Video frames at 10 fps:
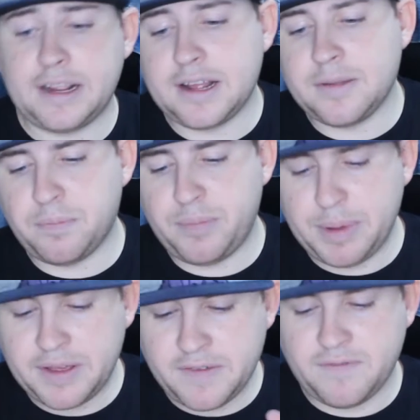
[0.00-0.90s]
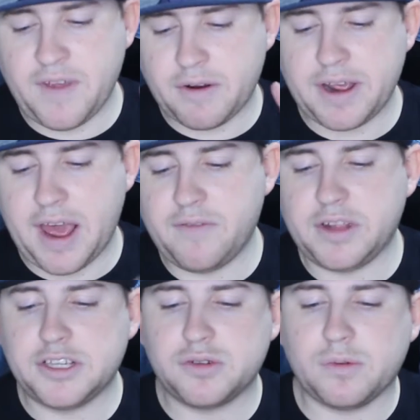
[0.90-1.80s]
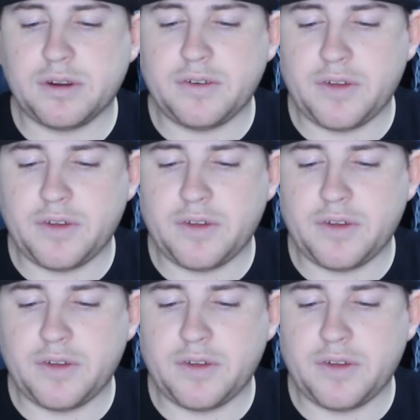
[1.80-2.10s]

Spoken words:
a big, very heavily story